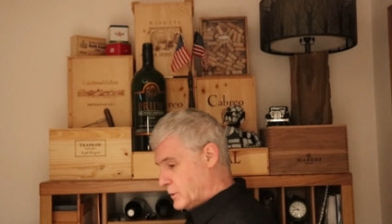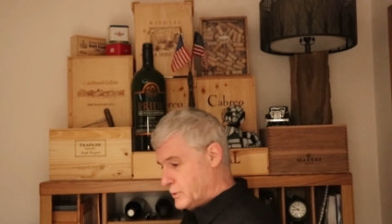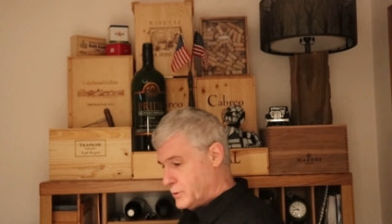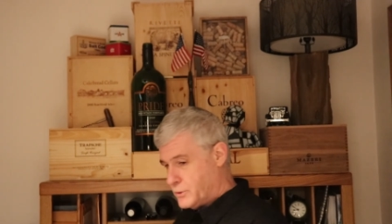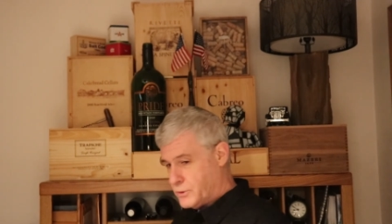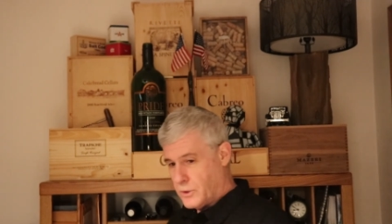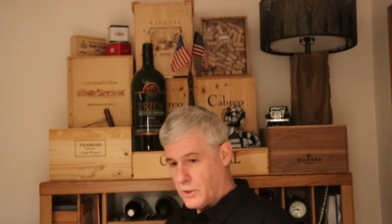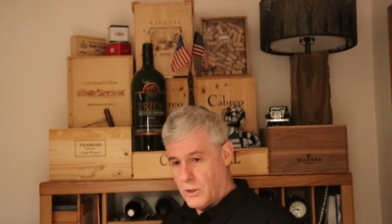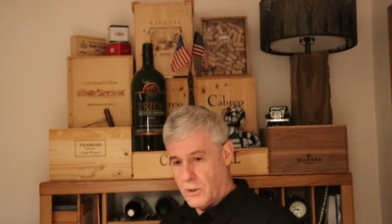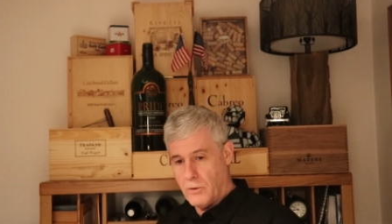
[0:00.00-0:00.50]

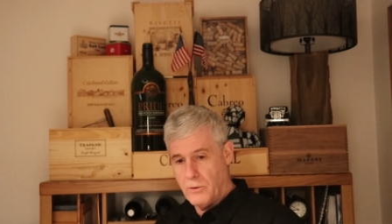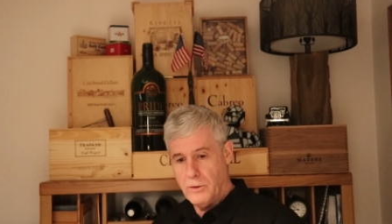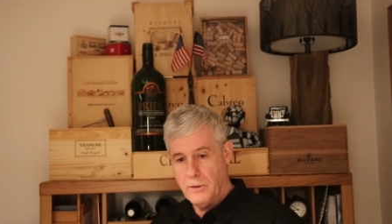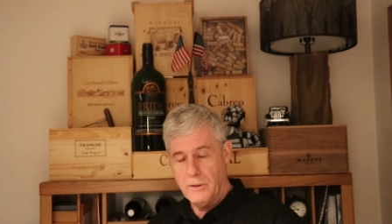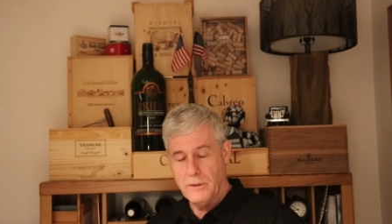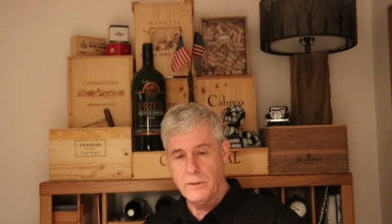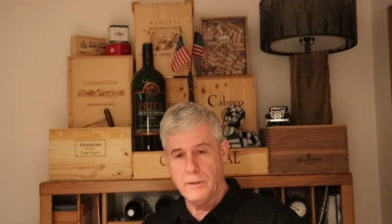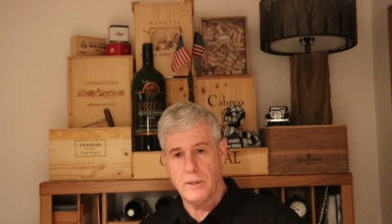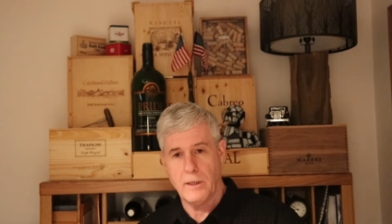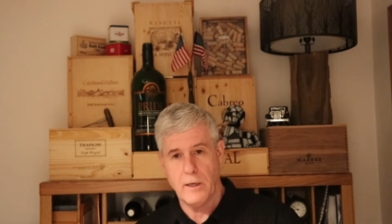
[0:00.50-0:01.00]
So,
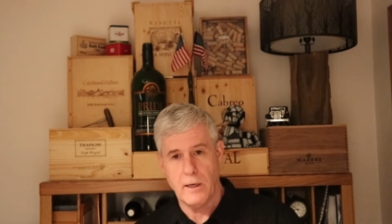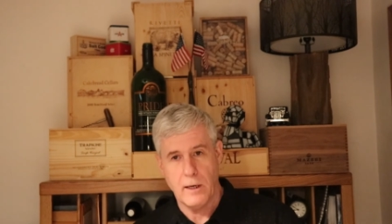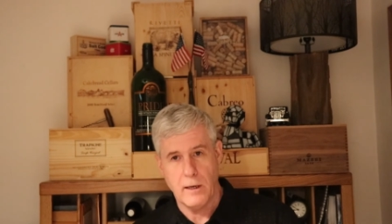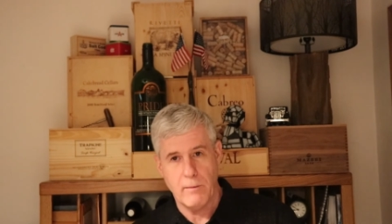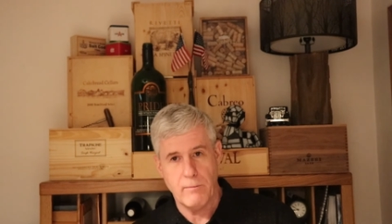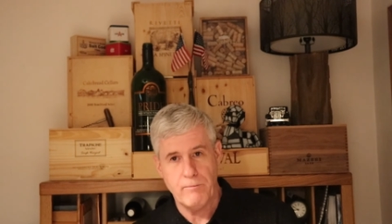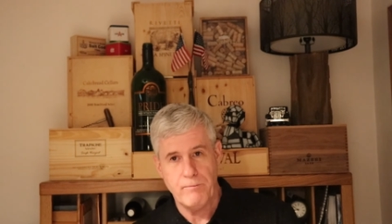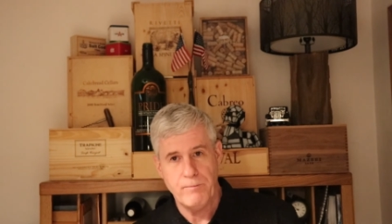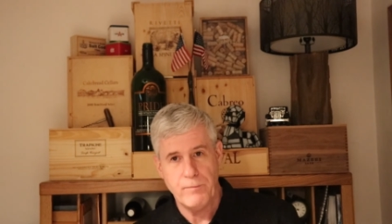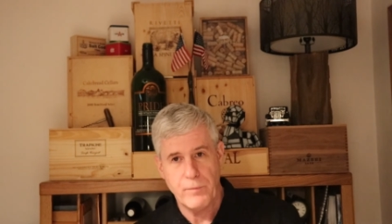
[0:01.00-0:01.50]

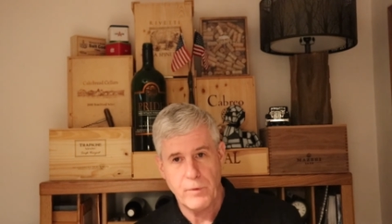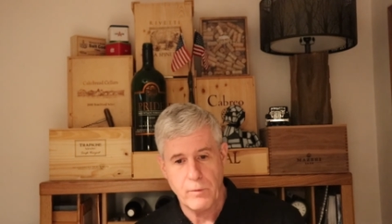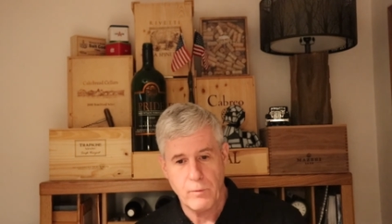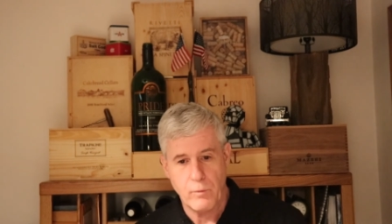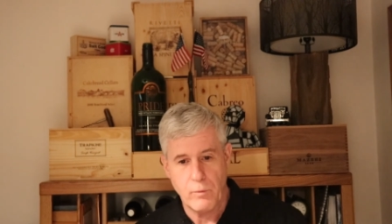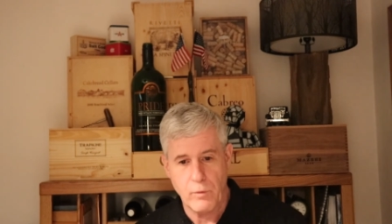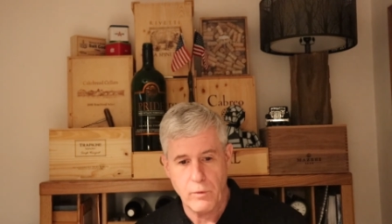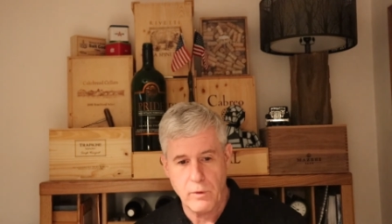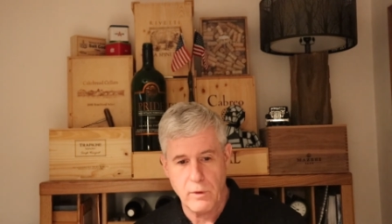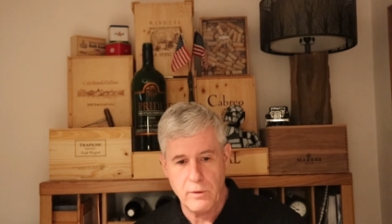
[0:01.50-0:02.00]
um,
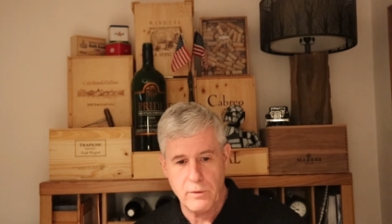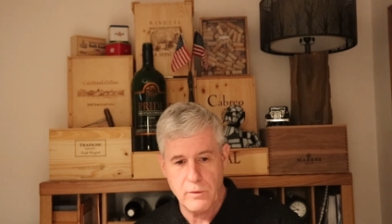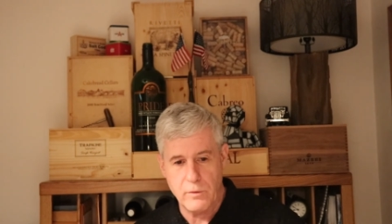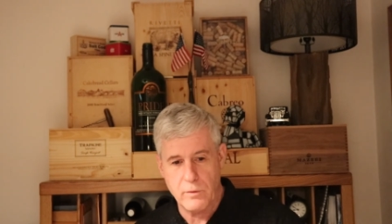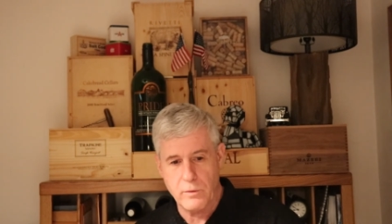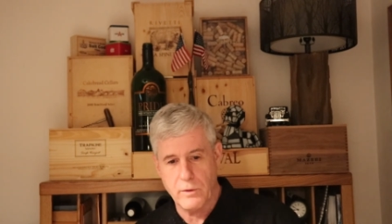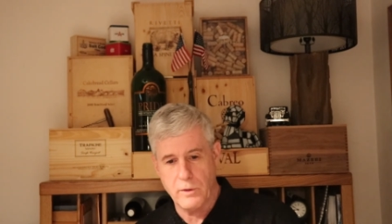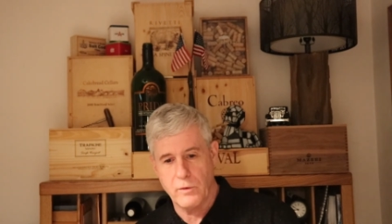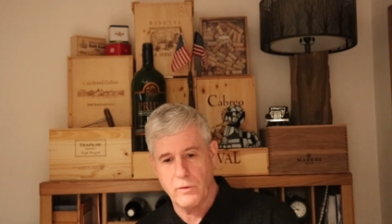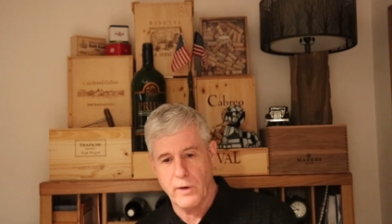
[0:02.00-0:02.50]
we're going to do,
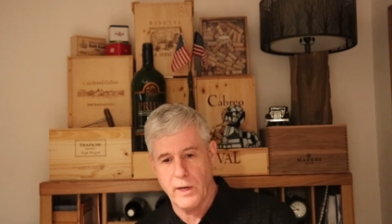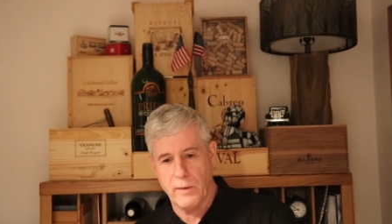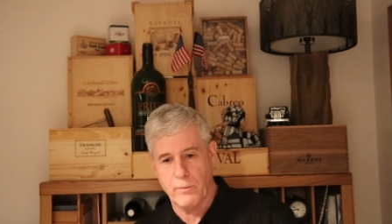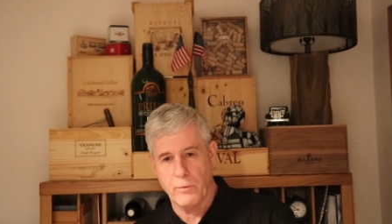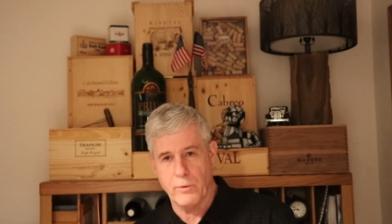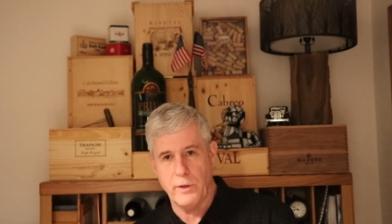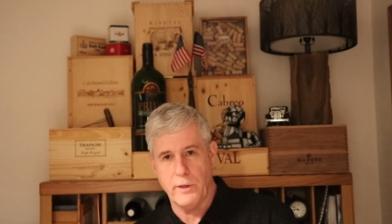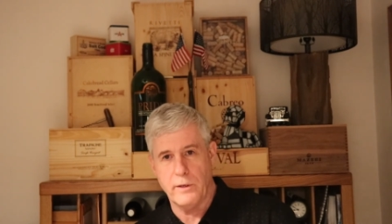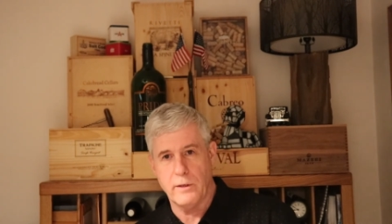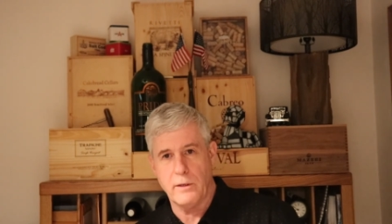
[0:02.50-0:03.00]
we're going to
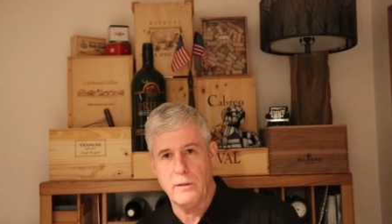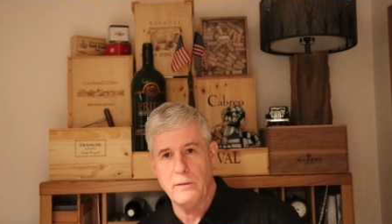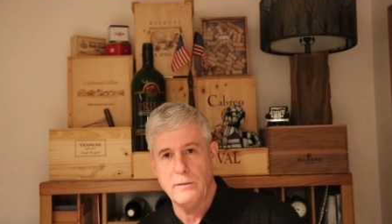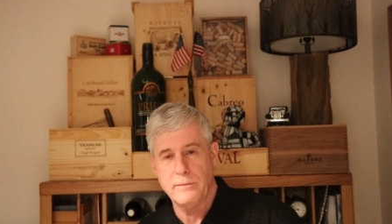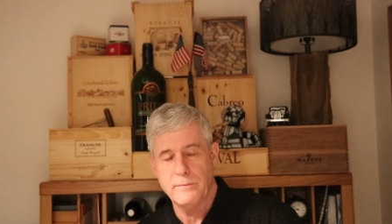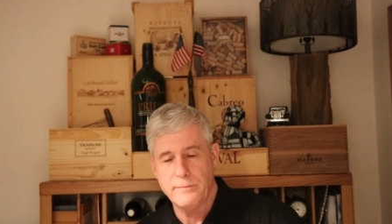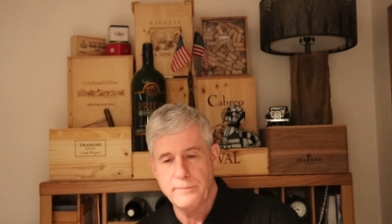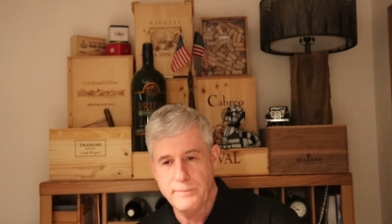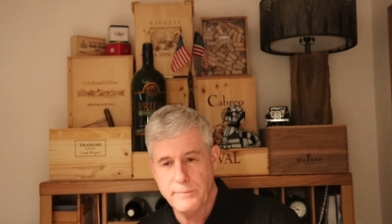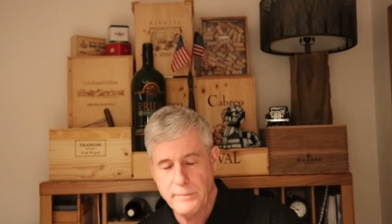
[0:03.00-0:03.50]
grab Regal
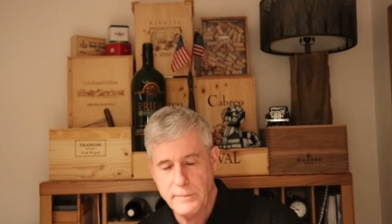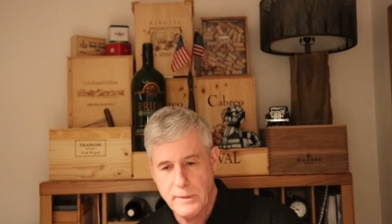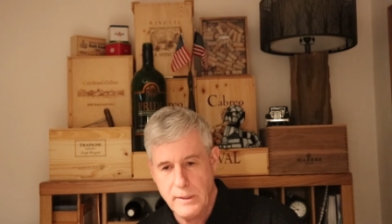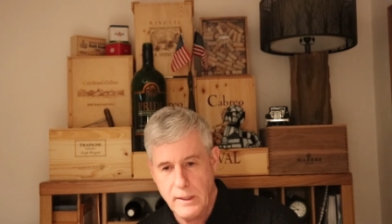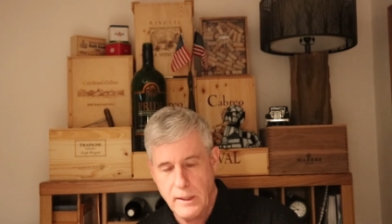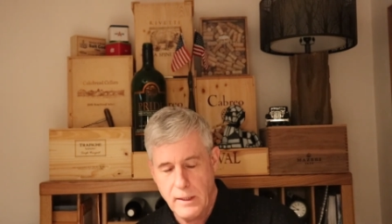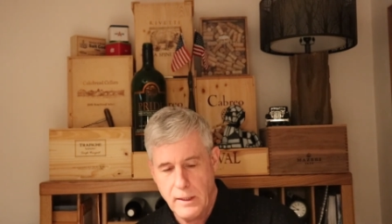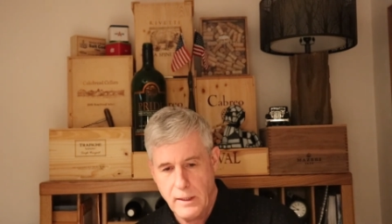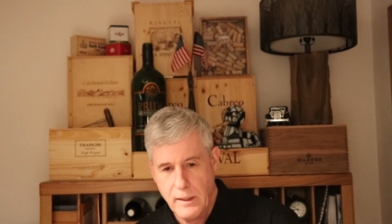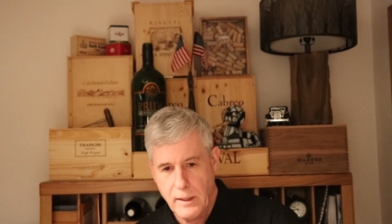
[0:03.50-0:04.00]

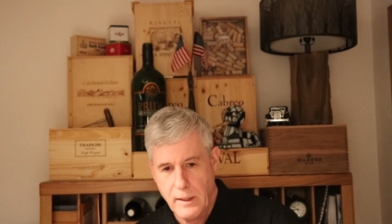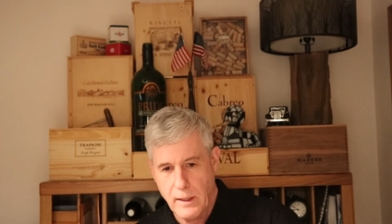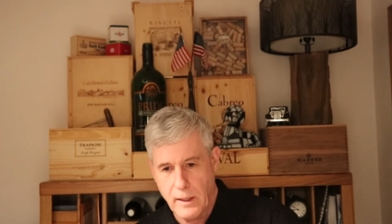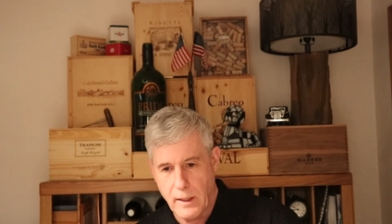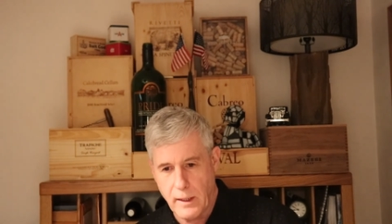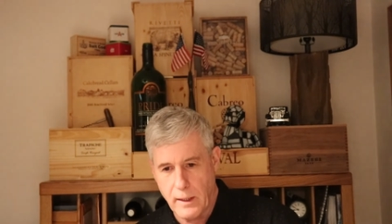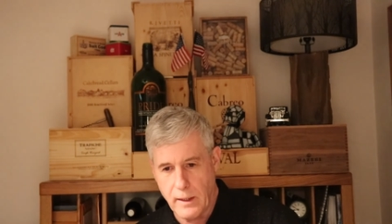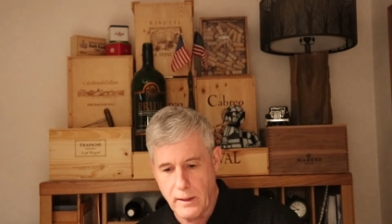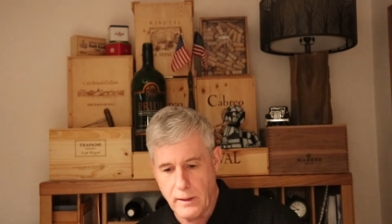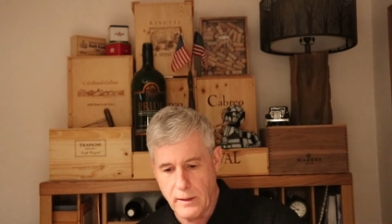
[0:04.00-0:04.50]

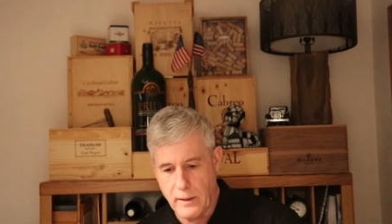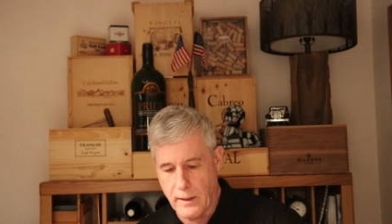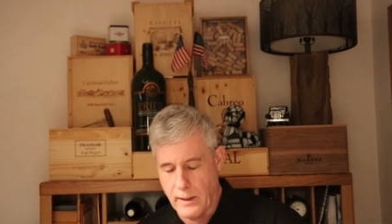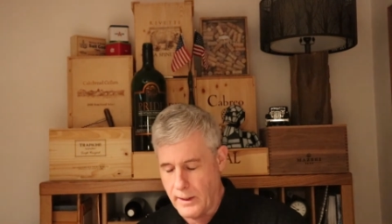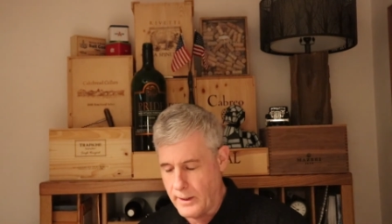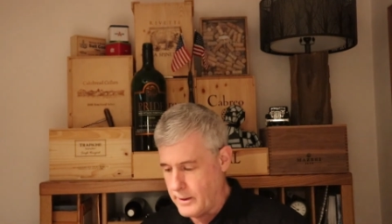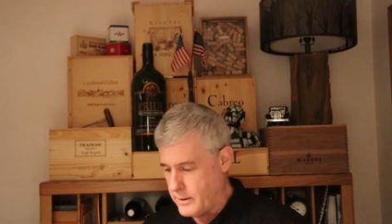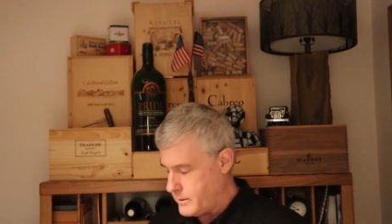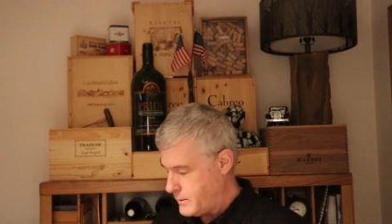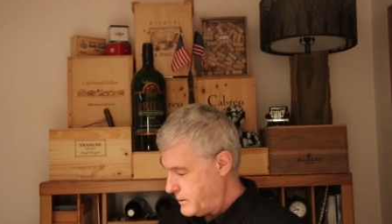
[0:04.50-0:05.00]
and
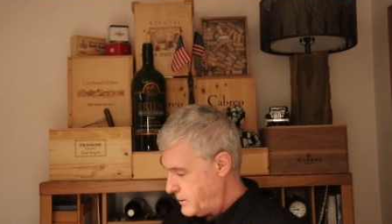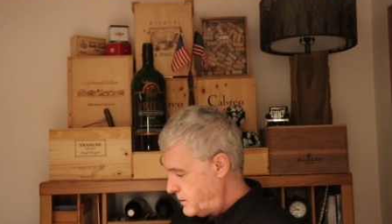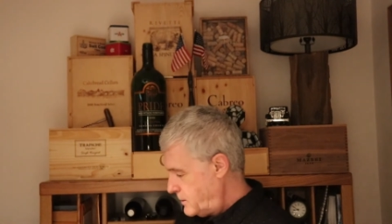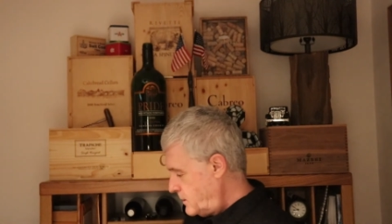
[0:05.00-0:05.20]
uh,